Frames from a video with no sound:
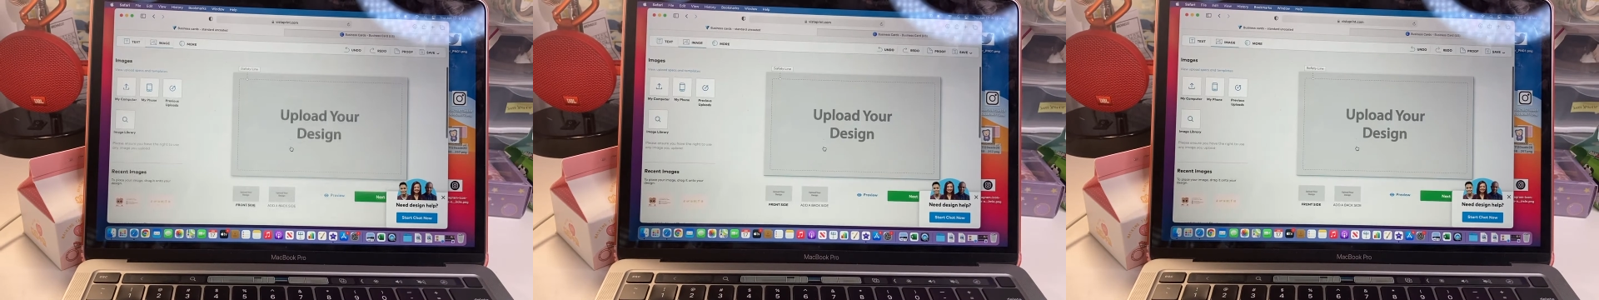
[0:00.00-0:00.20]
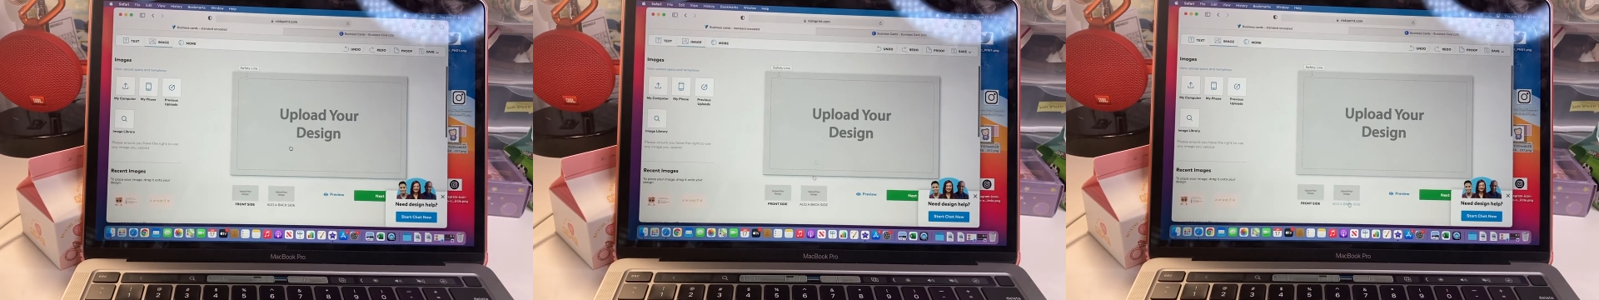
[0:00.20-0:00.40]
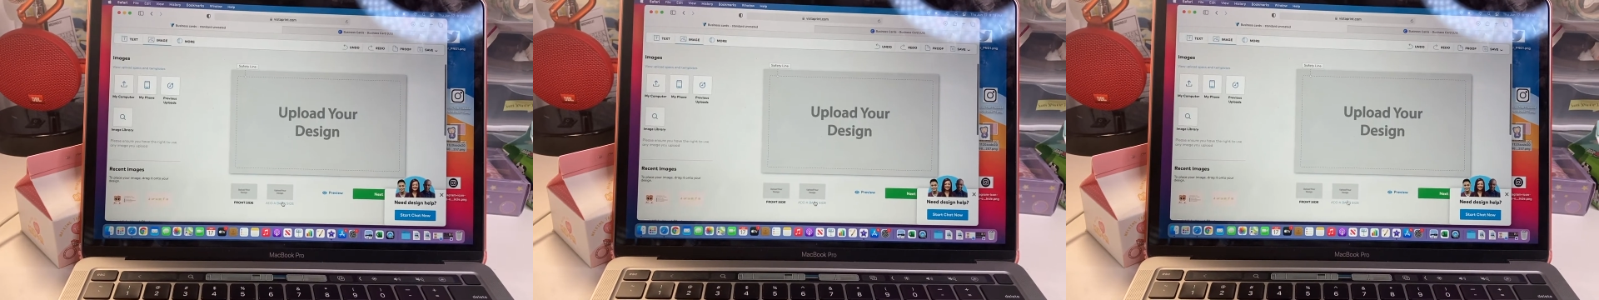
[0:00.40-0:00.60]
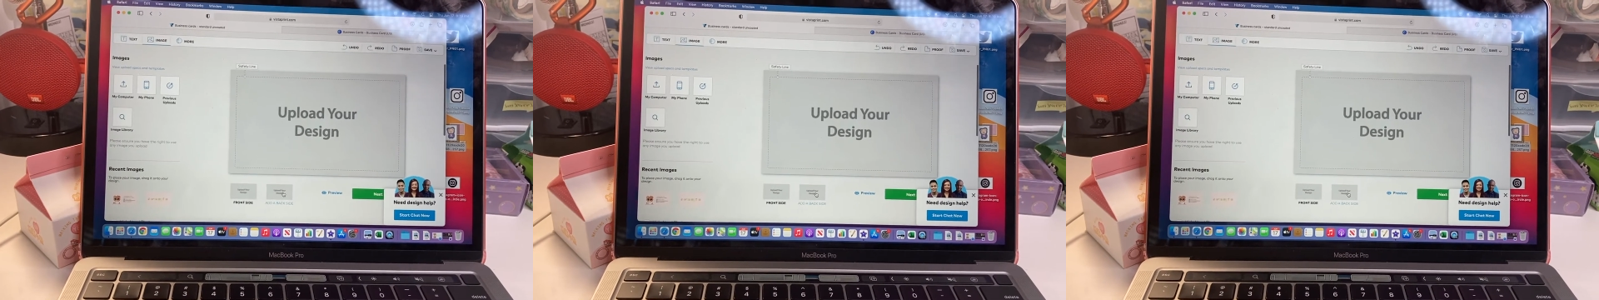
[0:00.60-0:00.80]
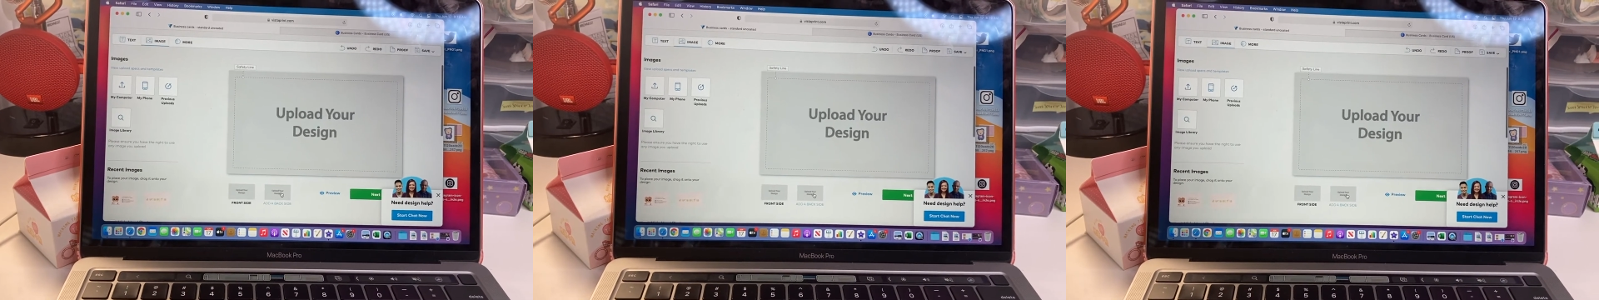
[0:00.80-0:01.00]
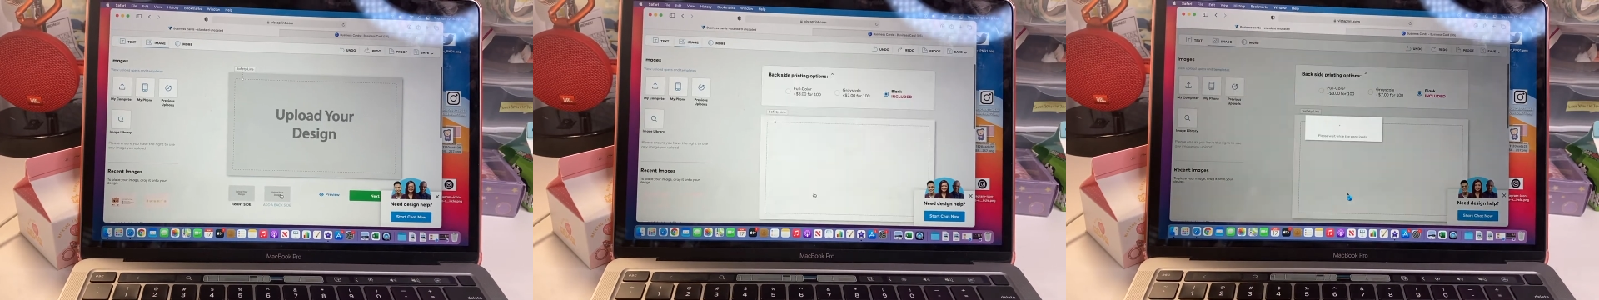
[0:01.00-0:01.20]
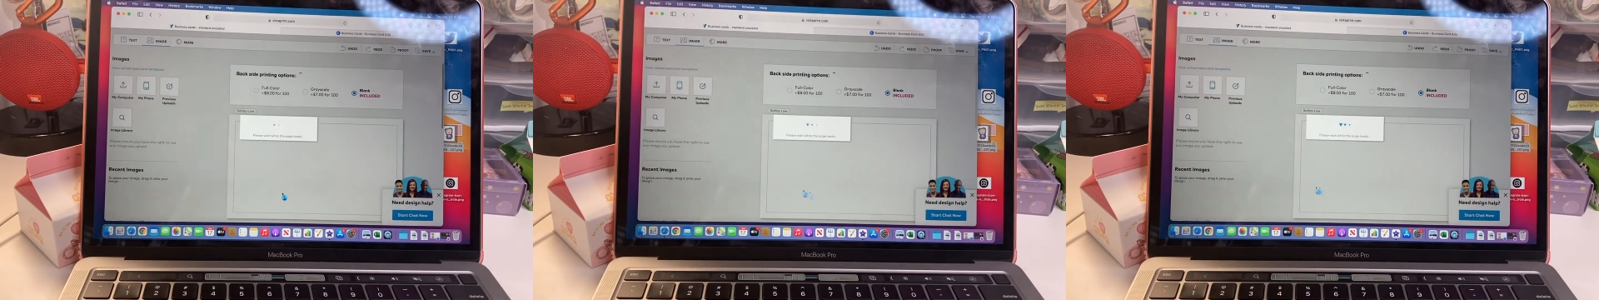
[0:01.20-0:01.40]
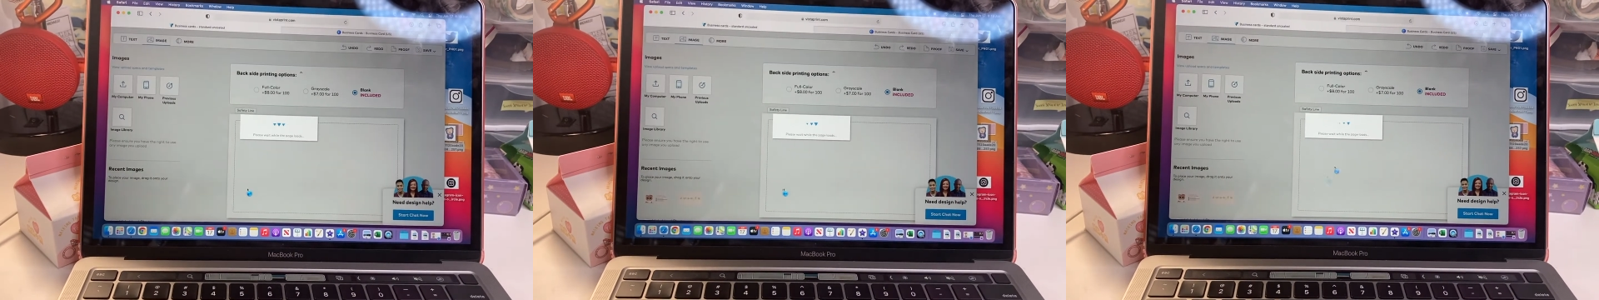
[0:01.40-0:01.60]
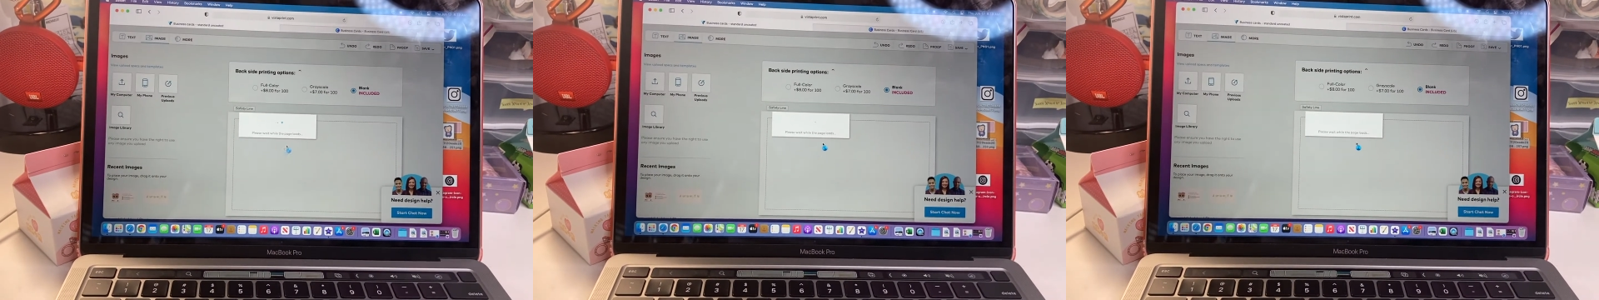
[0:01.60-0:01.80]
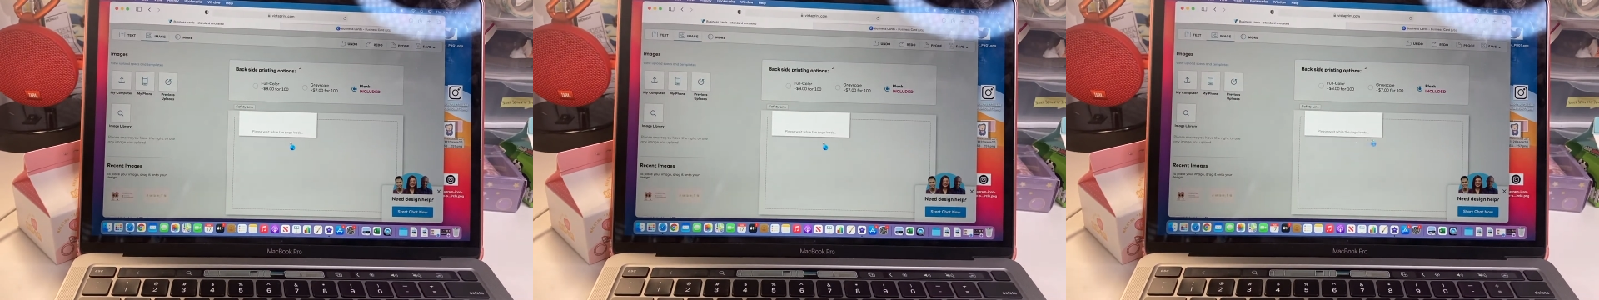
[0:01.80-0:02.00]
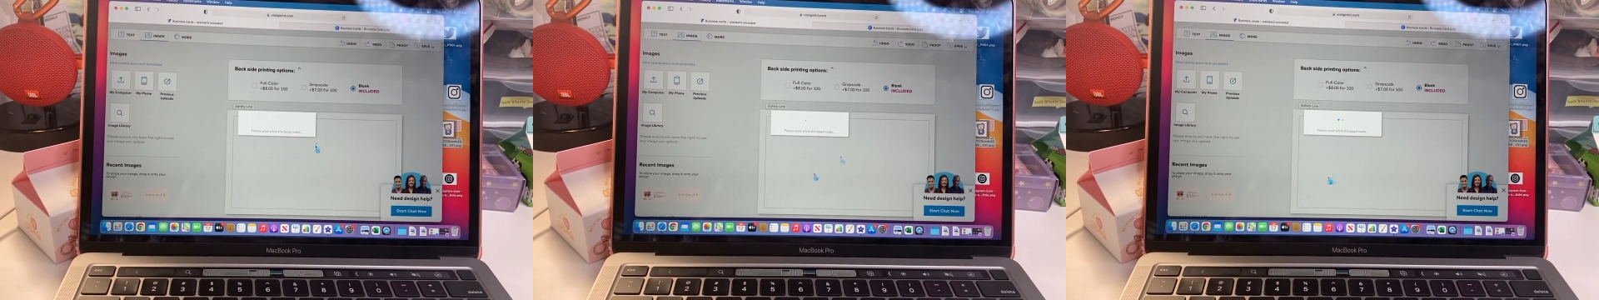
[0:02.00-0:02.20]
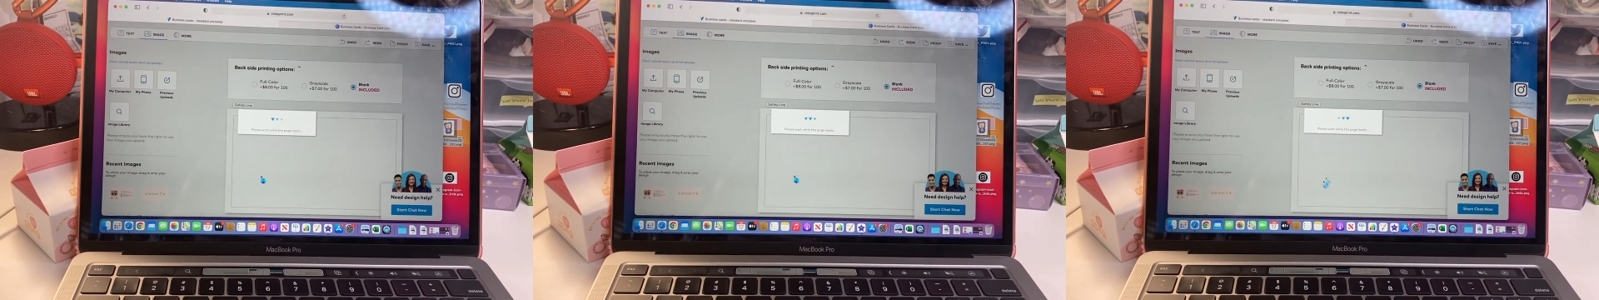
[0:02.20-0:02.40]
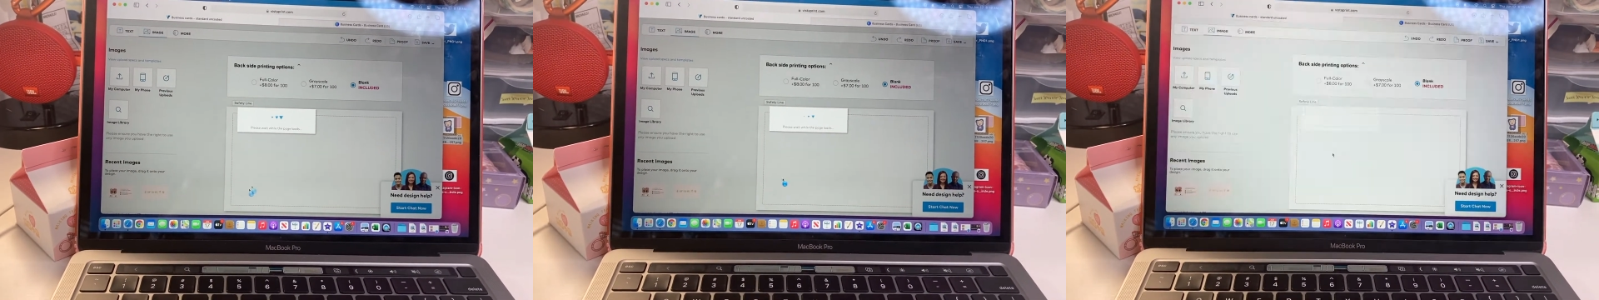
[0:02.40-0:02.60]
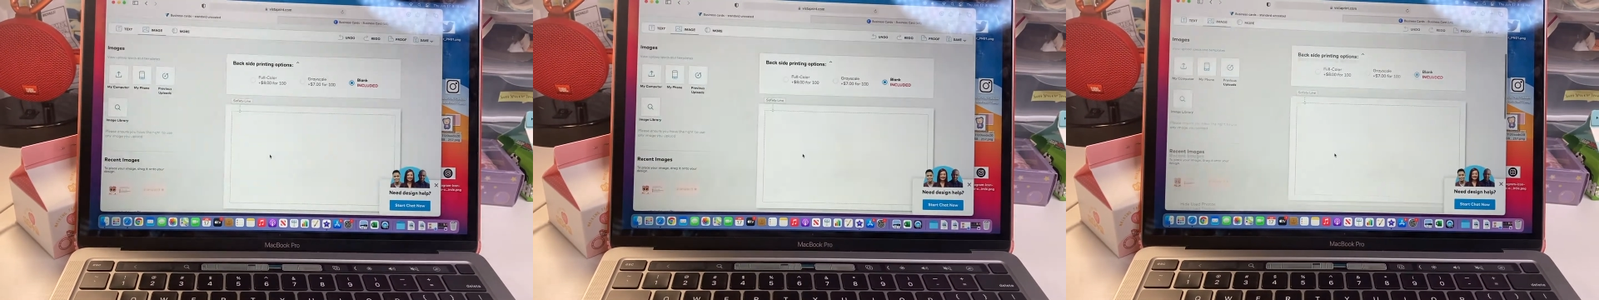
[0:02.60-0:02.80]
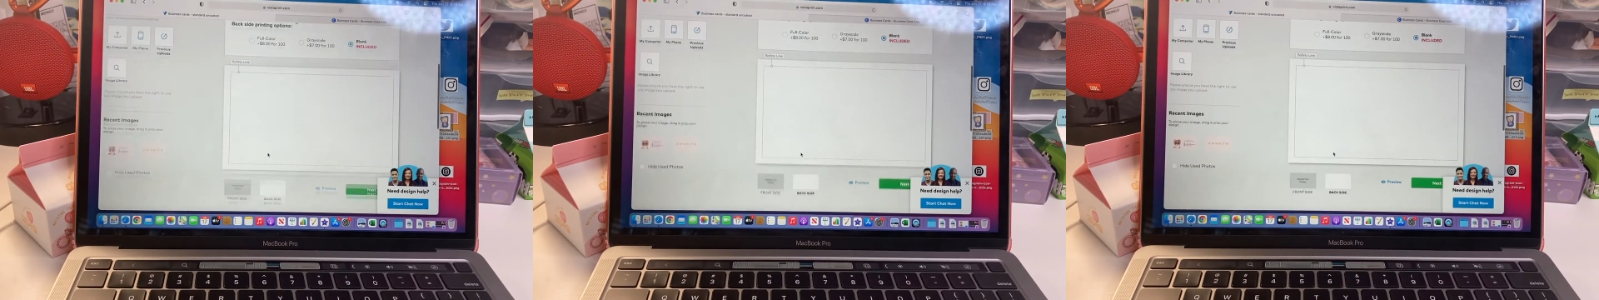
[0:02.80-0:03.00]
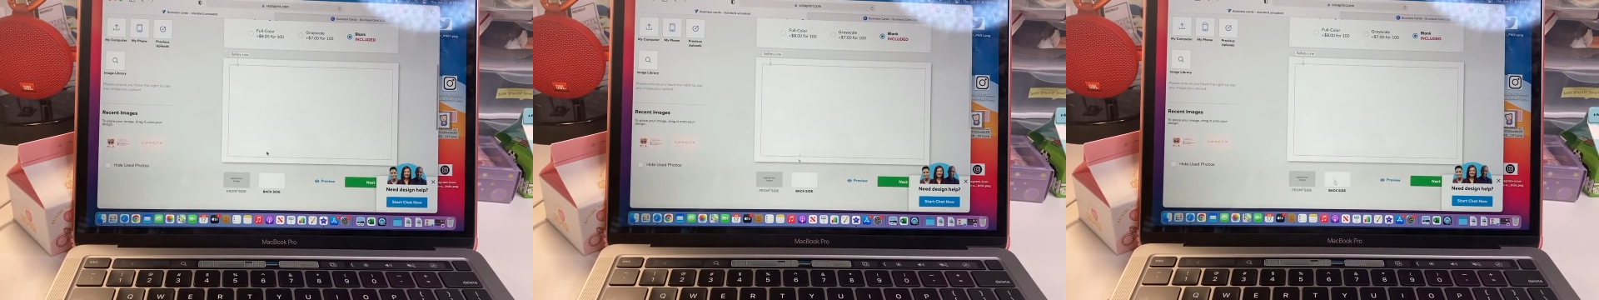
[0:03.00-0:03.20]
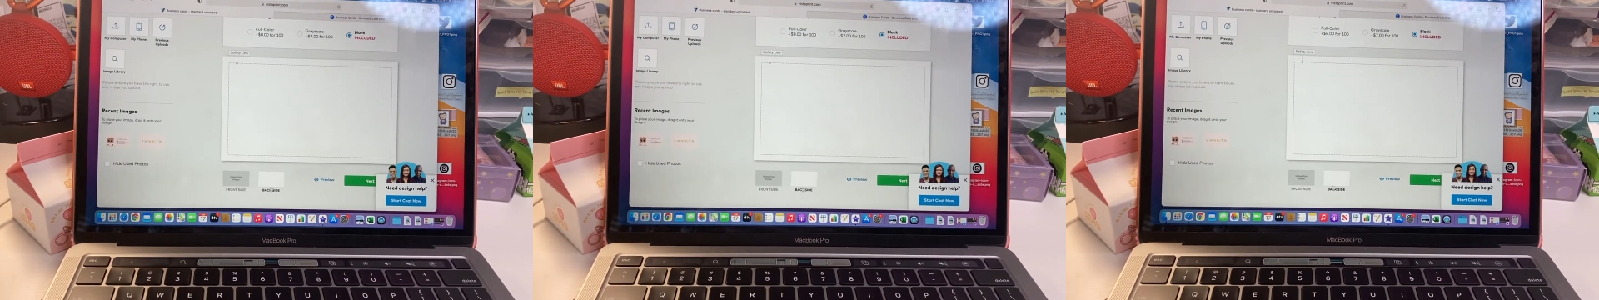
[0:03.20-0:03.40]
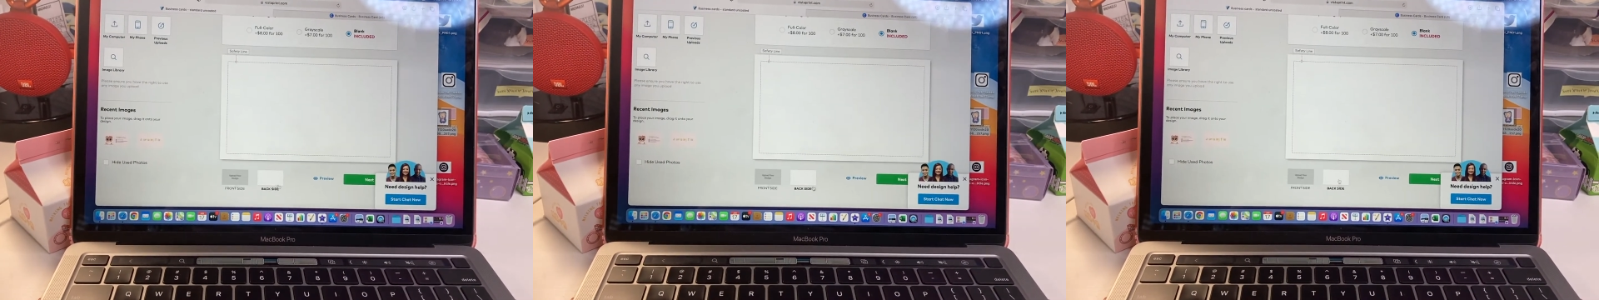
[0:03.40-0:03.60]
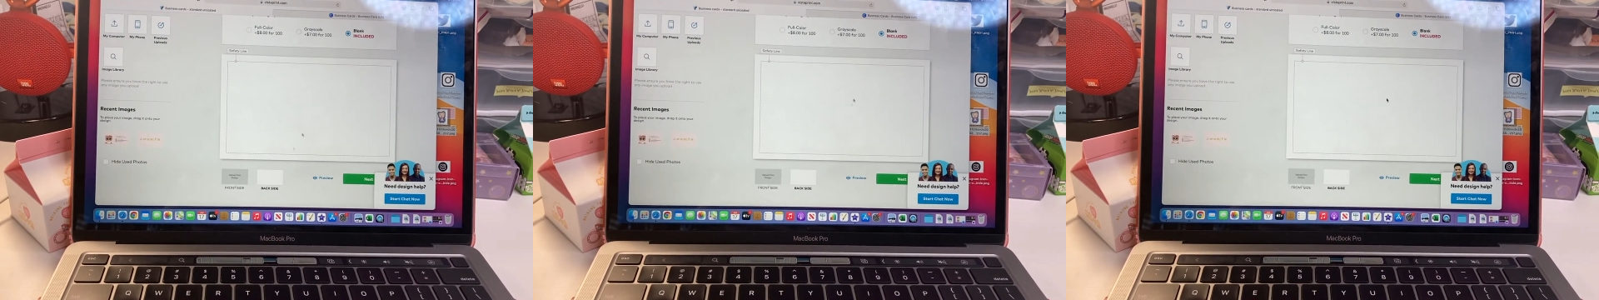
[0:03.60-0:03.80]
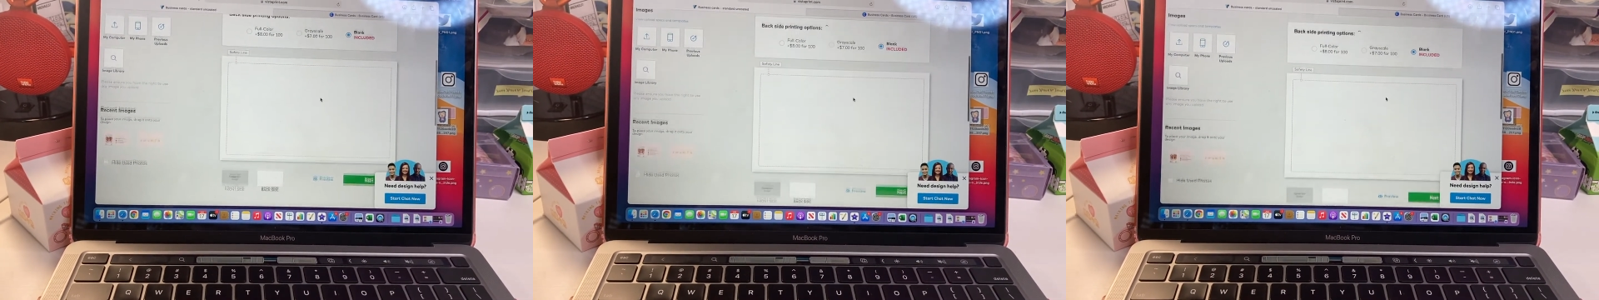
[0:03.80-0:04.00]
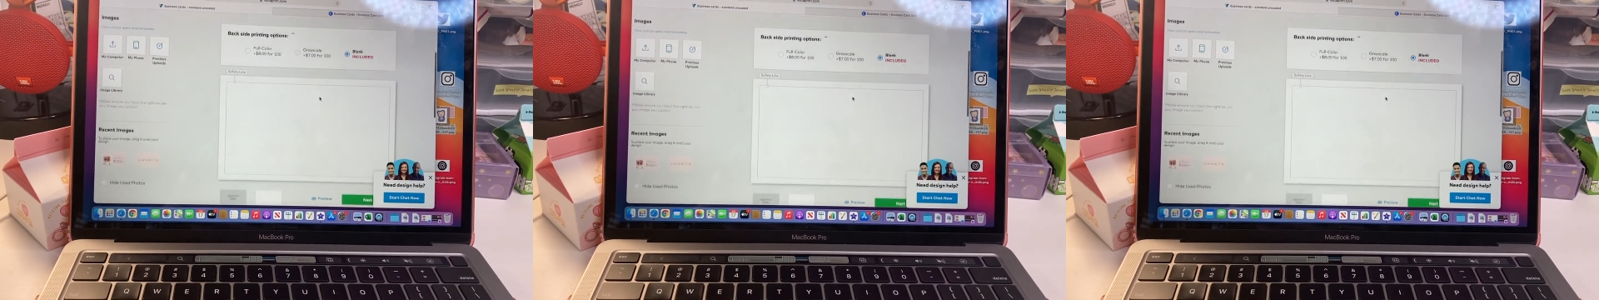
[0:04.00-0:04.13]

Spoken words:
Nobody's mouth can be seen.